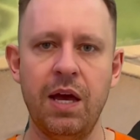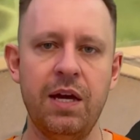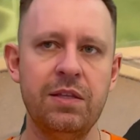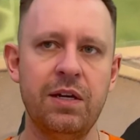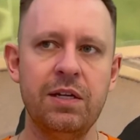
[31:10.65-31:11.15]

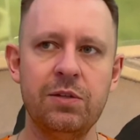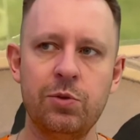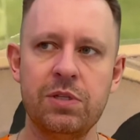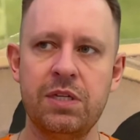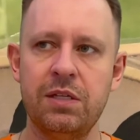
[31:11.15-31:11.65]
And I
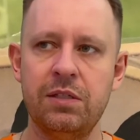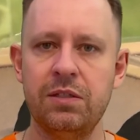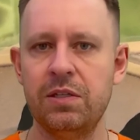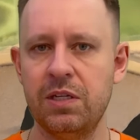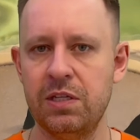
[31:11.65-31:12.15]
understand that
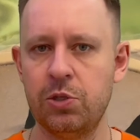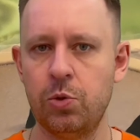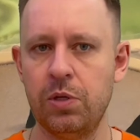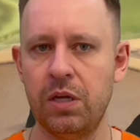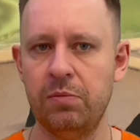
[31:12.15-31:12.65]
it's
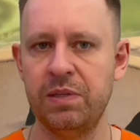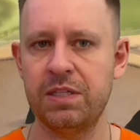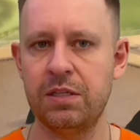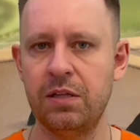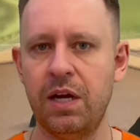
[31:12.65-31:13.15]
historical, but
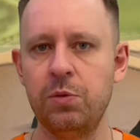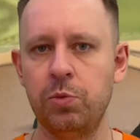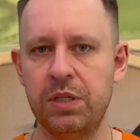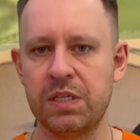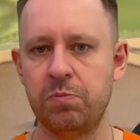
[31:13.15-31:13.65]
still I
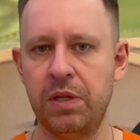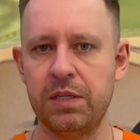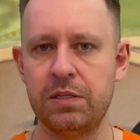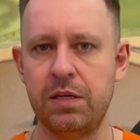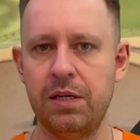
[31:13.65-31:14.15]
would
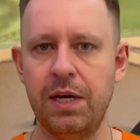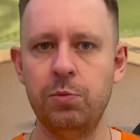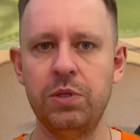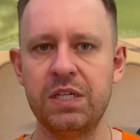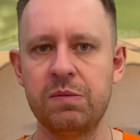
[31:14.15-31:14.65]

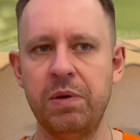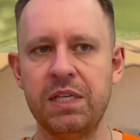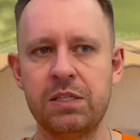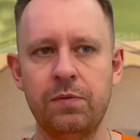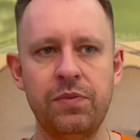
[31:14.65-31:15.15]

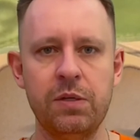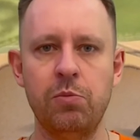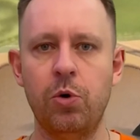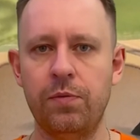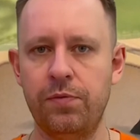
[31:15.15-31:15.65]
expect something
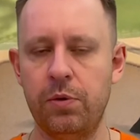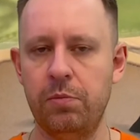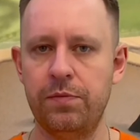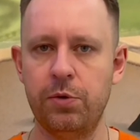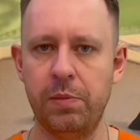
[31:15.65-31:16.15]
more
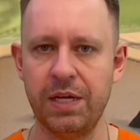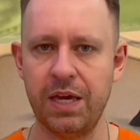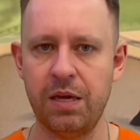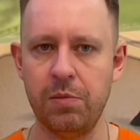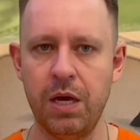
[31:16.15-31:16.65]
from a
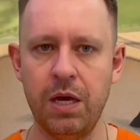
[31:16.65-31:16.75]
game,